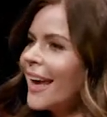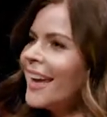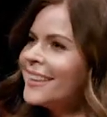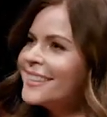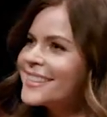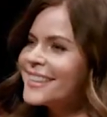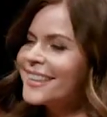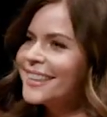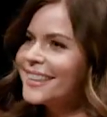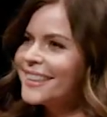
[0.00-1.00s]
And
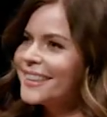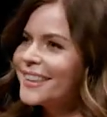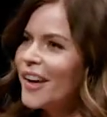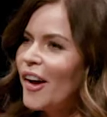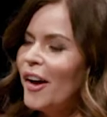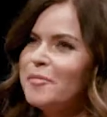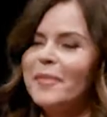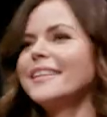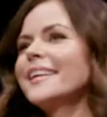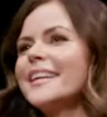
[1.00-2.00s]
on
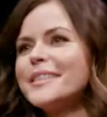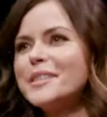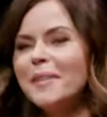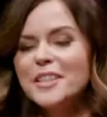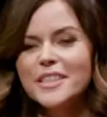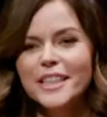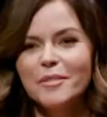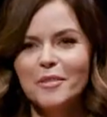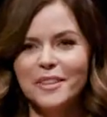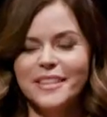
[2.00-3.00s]
Mondays especially,
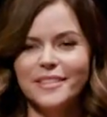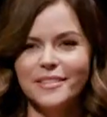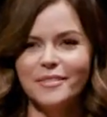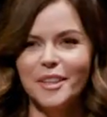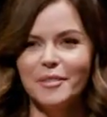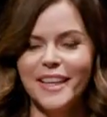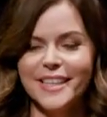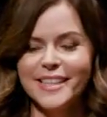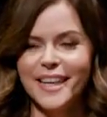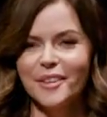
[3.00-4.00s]
we would
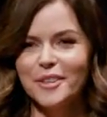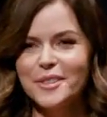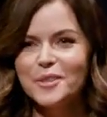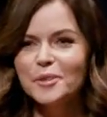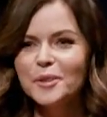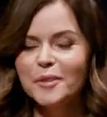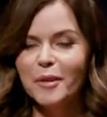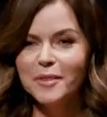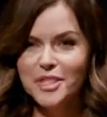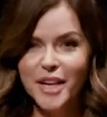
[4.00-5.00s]
get together at school and
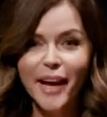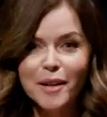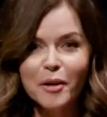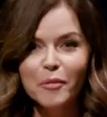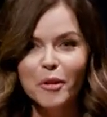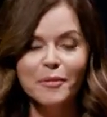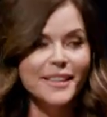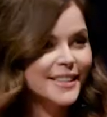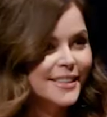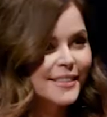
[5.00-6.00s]
we would chat about what we
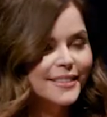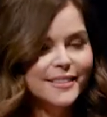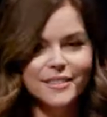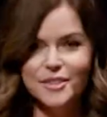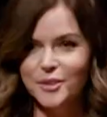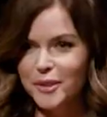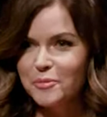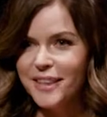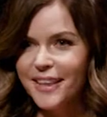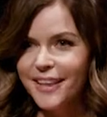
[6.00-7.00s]
did during the
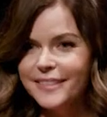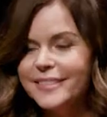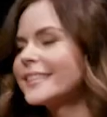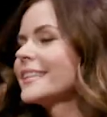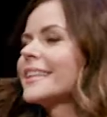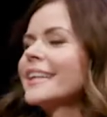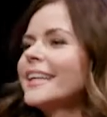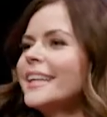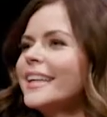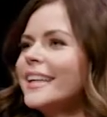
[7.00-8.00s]
weekend.
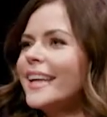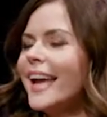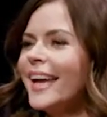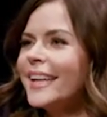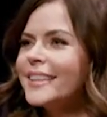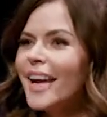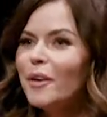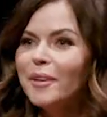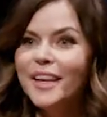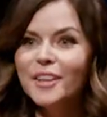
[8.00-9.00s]
And I
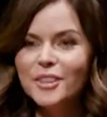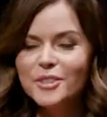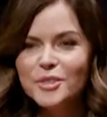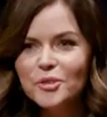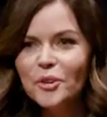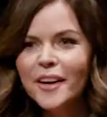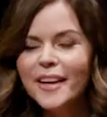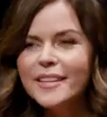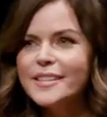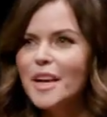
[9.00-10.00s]
would hear their
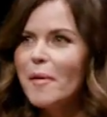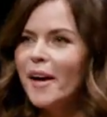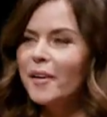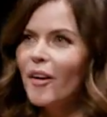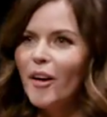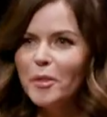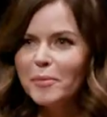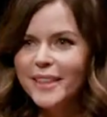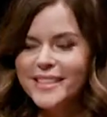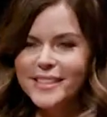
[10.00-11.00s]
stories about all the
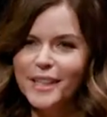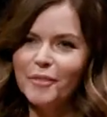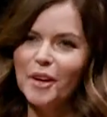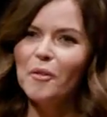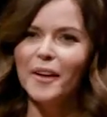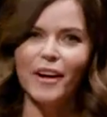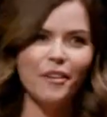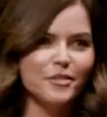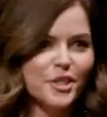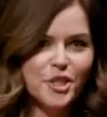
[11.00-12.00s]
places they were going,
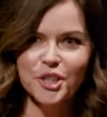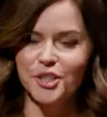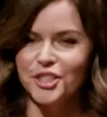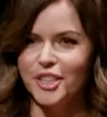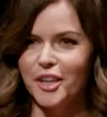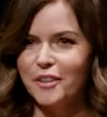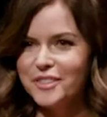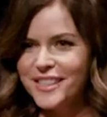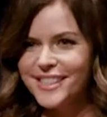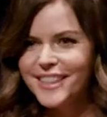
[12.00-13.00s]
off to church and off
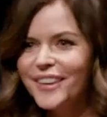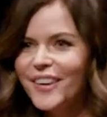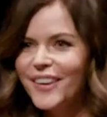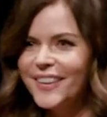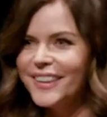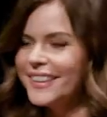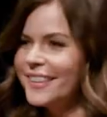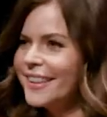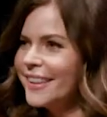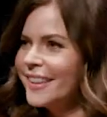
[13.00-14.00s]
to synagogue and
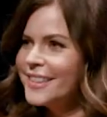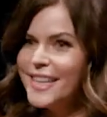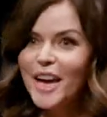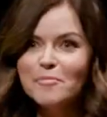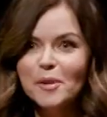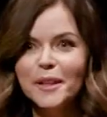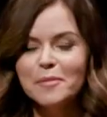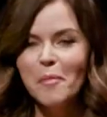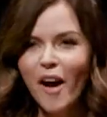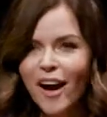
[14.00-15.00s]
temple
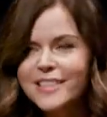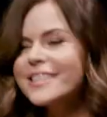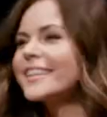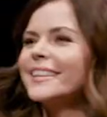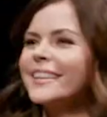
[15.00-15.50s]
and mosque.